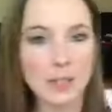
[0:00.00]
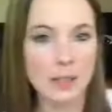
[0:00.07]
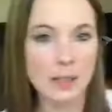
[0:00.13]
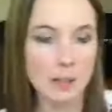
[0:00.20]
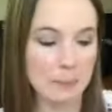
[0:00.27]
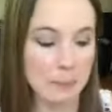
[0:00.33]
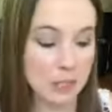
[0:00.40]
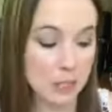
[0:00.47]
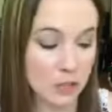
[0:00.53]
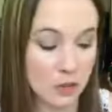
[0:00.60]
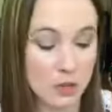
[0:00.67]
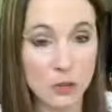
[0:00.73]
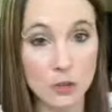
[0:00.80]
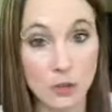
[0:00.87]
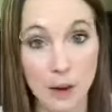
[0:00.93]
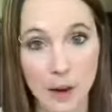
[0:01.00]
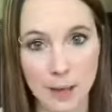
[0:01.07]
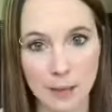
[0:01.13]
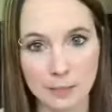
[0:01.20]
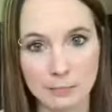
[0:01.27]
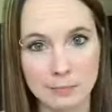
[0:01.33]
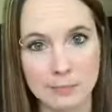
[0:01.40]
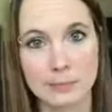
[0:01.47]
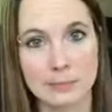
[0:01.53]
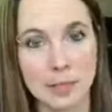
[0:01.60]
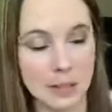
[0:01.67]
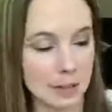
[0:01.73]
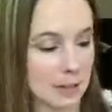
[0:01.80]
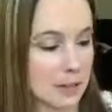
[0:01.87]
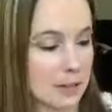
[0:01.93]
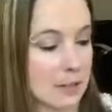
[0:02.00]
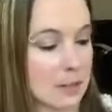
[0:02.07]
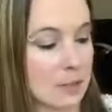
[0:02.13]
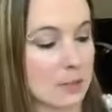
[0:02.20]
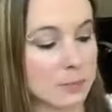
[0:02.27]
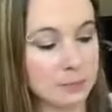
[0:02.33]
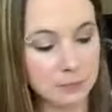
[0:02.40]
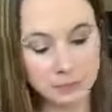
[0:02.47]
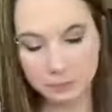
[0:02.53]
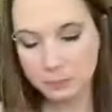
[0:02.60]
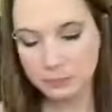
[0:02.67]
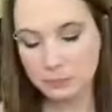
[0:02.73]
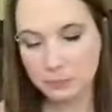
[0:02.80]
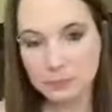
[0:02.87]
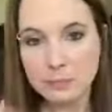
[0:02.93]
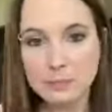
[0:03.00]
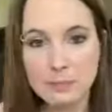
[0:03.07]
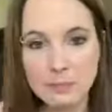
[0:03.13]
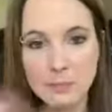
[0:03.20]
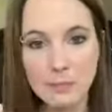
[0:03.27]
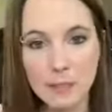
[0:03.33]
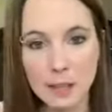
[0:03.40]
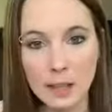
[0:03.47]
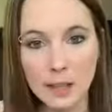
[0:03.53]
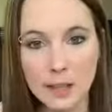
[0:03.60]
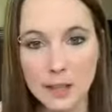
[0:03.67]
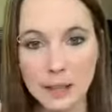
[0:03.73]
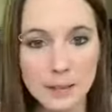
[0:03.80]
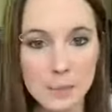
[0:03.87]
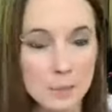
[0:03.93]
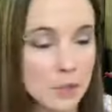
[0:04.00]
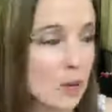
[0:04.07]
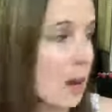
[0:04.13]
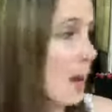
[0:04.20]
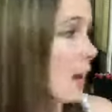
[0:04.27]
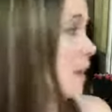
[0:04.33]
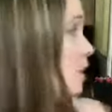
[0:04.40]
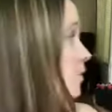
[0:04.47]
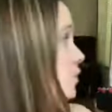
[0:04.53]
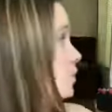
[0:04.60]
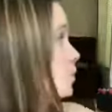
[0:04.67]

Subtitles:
can, then make sure they're dry. So I let them dry. If